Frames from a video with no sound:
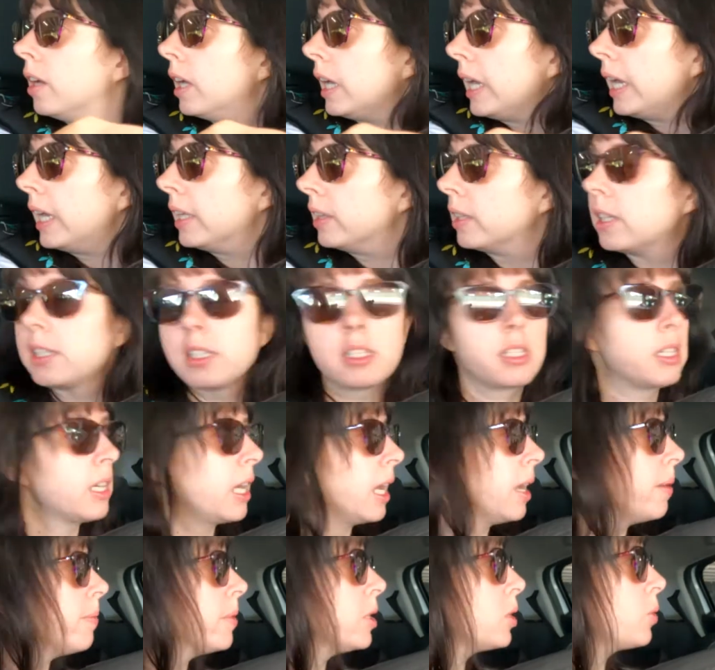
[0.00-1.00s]
And there's a
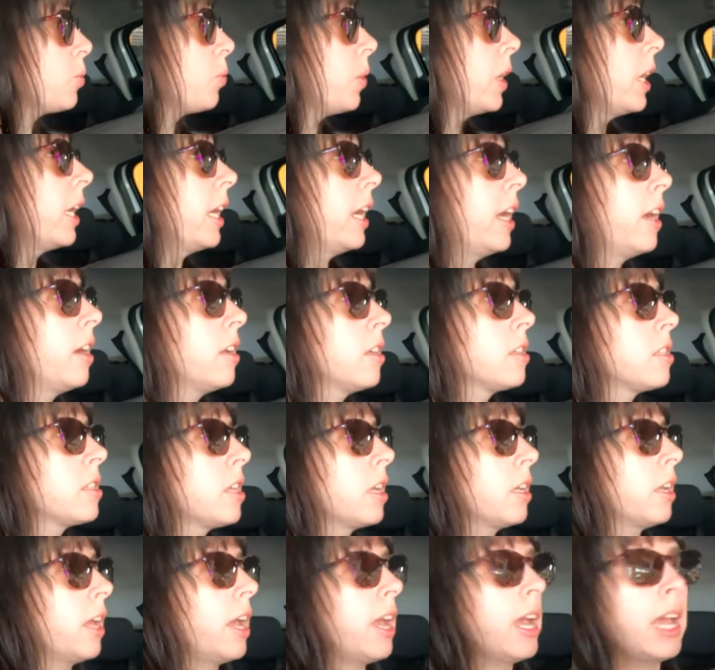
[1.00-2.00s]
Chemist Warehouse
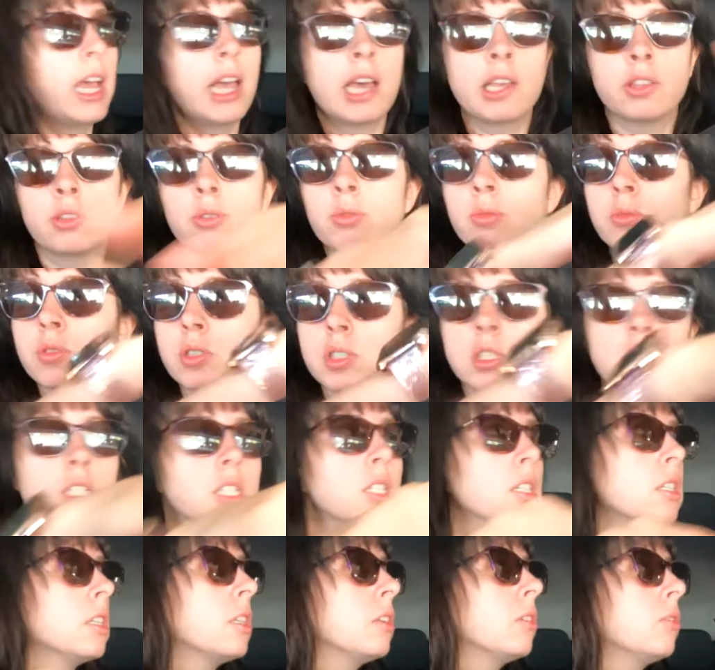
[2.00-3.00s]
at
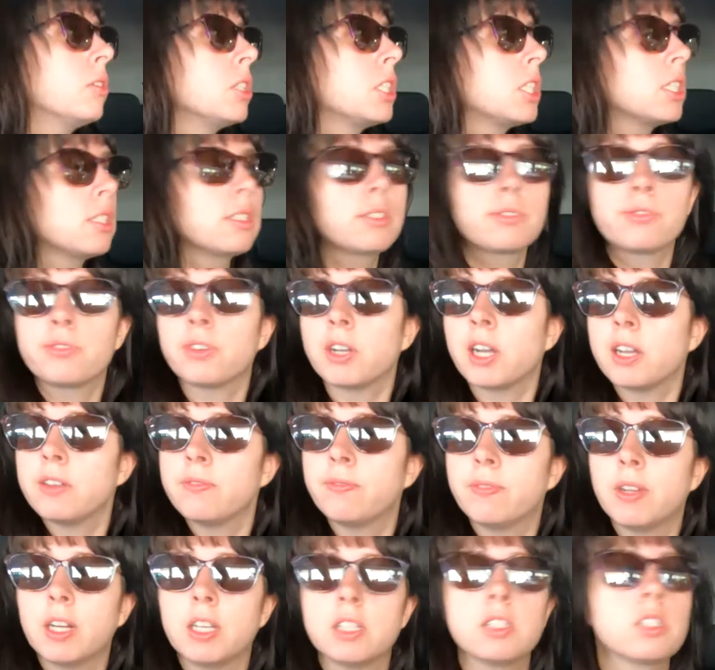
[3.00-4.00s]
Athelston, which is
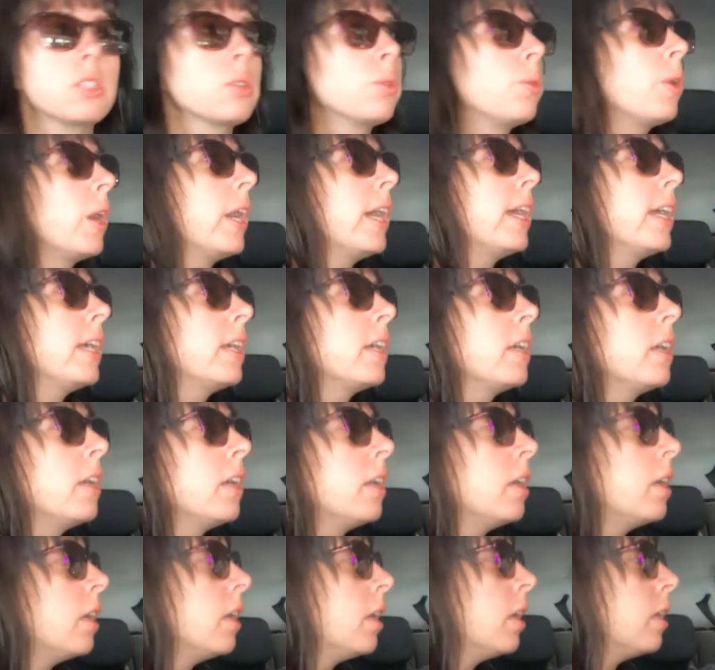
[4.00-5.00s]
5 minutes away.
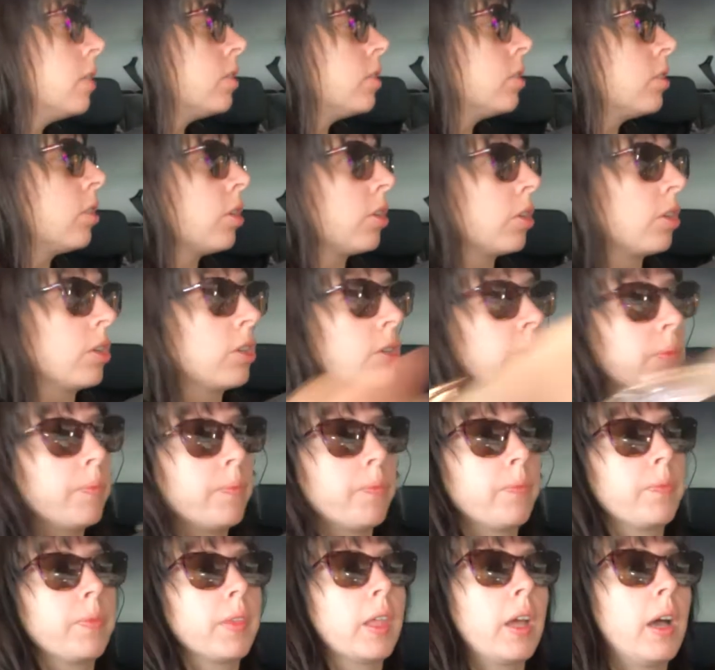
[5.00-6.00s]
So
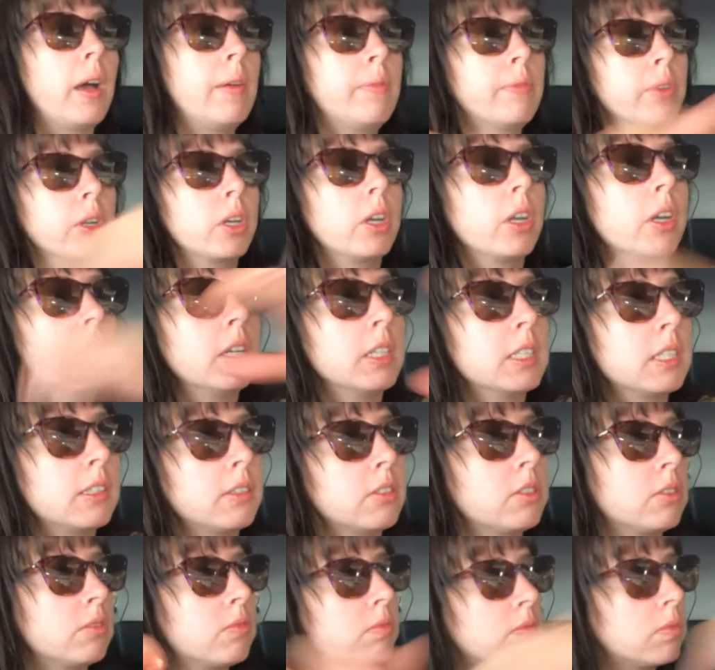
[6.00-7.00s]
I'm gonna
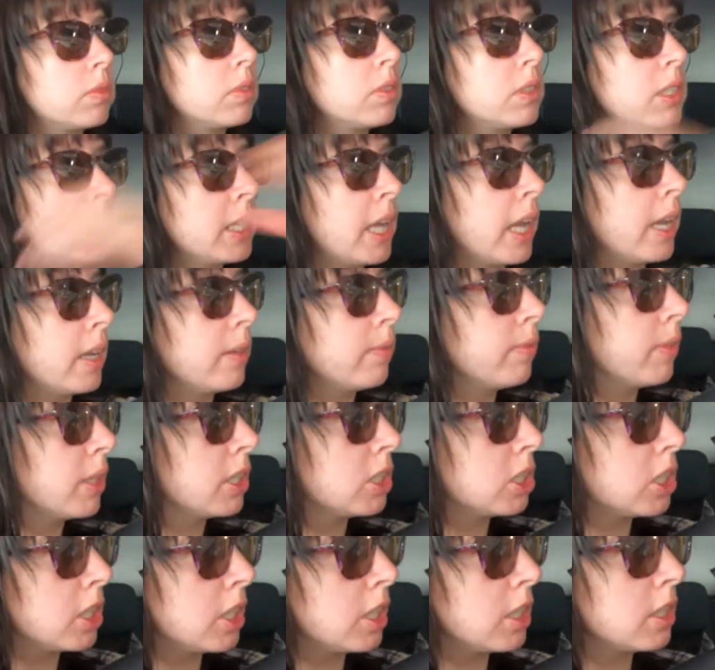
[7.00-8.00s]
take my
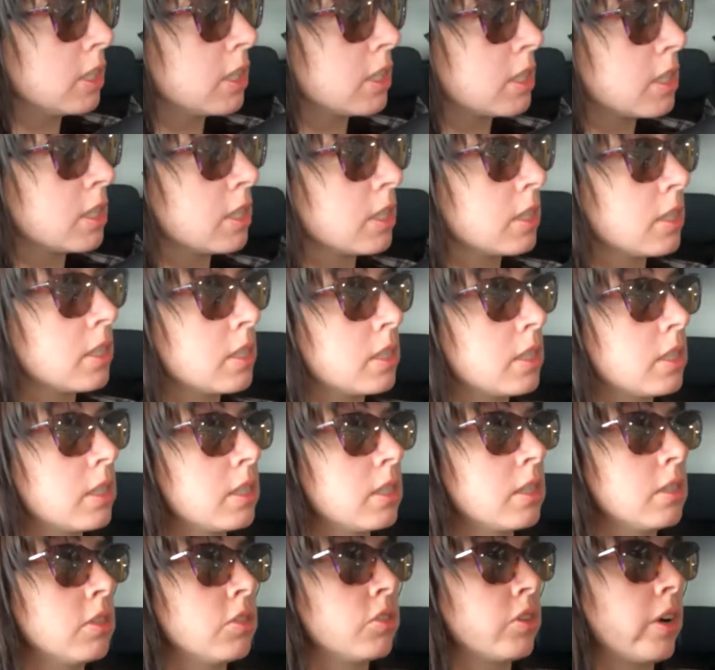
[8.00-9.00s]
chances
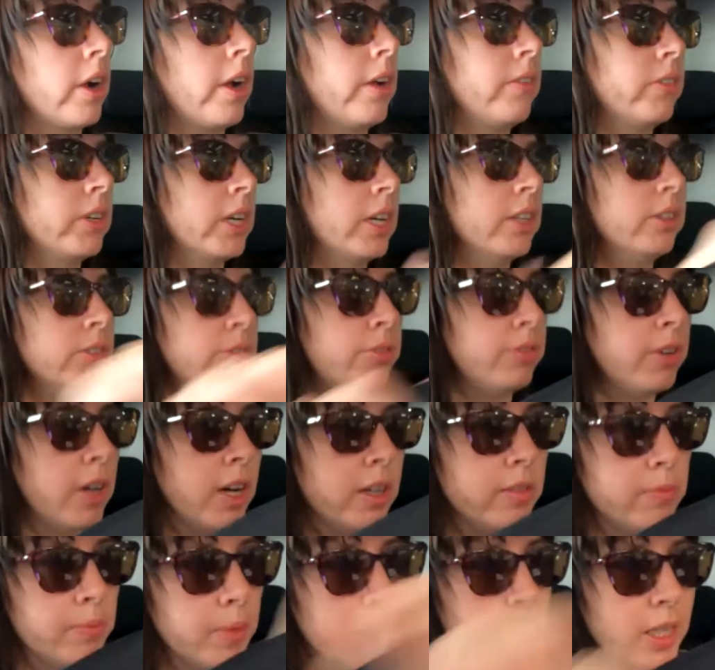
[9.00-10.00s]
and drive another
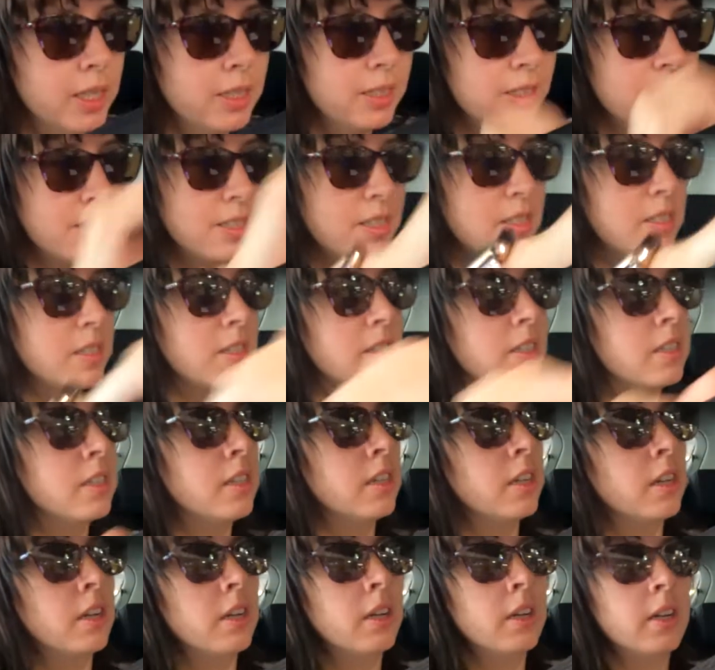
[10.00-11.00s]
5 minutes
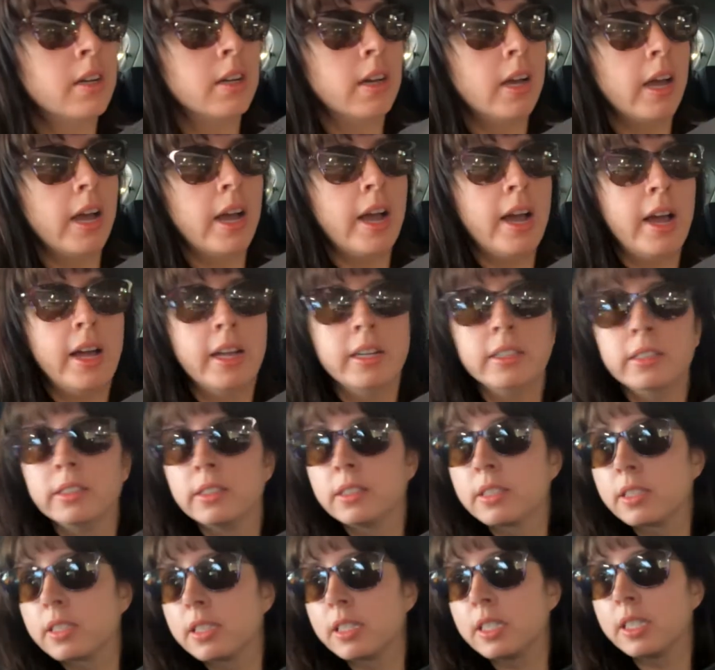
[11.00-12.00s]

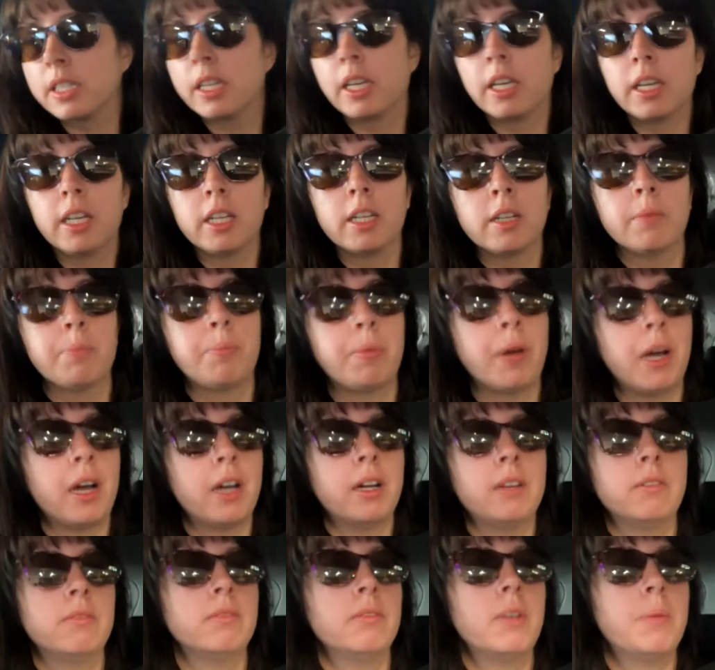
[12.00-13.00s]
and see, but
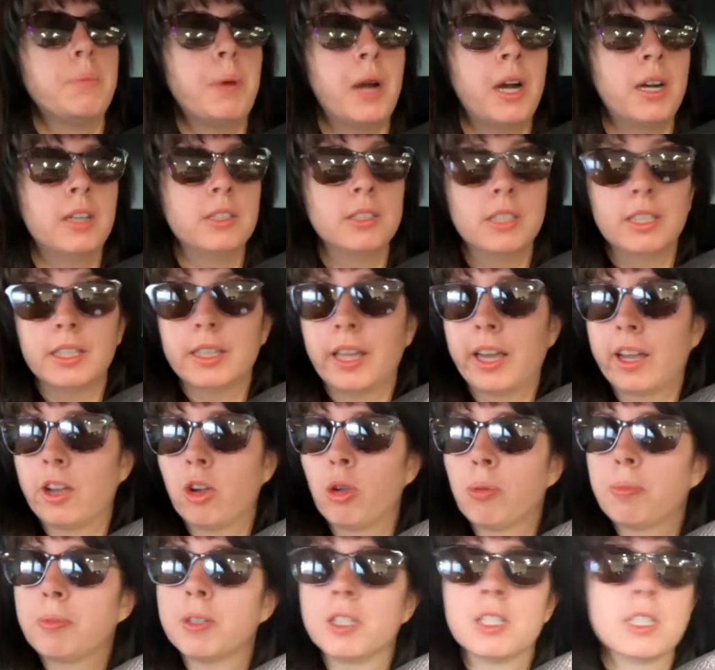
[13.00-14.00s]
apparently they
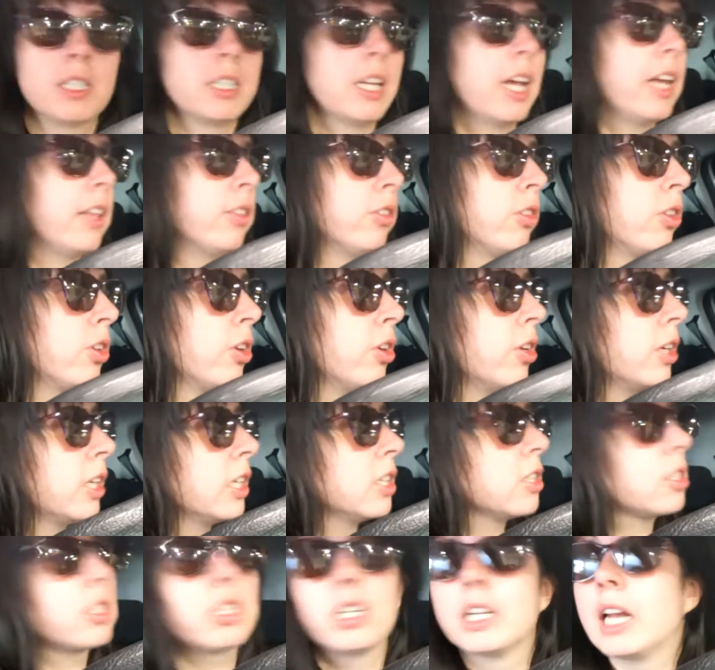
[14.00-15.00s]
opened at
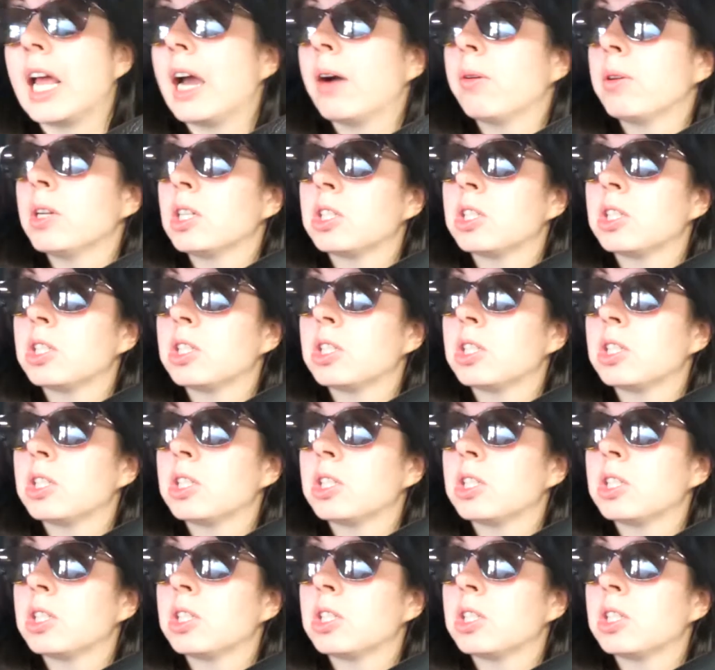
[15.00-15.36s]
10:30, so now we're